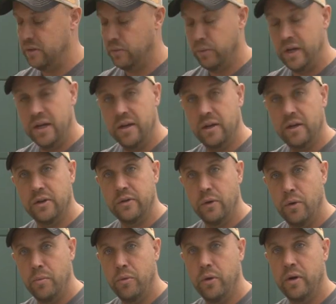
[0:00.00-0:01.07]
the reed and the
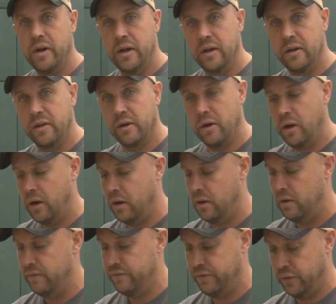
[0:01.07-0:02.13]
tone board into the
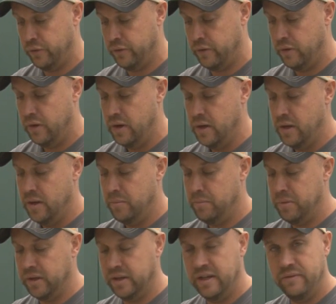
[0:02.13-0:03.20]
call further,
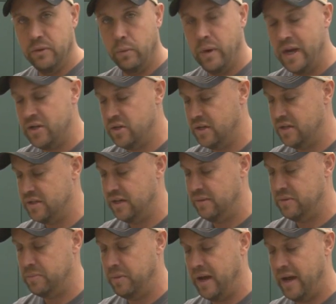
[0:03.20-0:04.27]
but leave the wedge in the
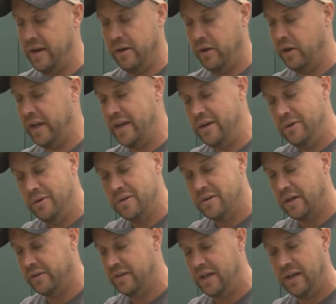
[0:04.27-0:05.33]
same spot. And all I do is
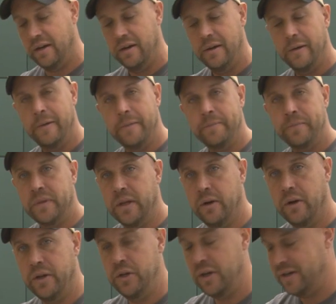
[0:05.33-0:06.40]
I'll take You
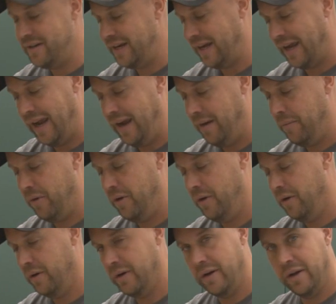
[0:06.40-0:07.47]
know, you can take a
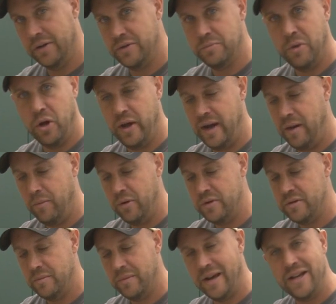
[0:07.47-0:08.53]
hammer or a small hammer or
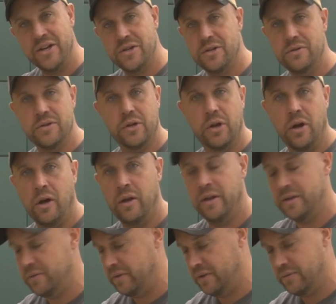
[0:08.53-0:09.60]
something, but I just use a caul.
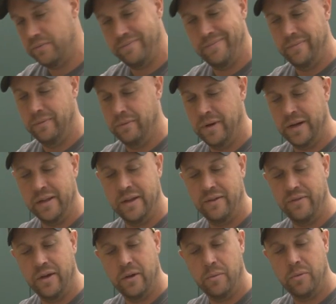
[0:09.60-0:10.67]
It's readily
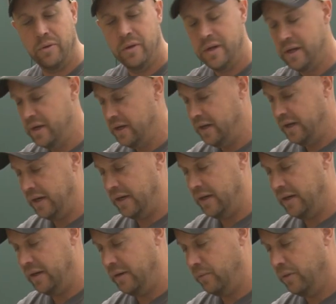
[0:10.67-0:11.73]
available, and
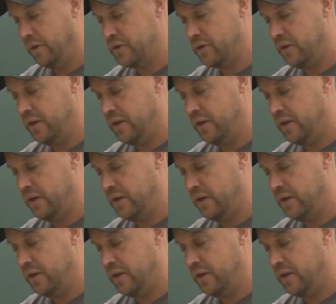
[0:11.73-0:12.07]
it works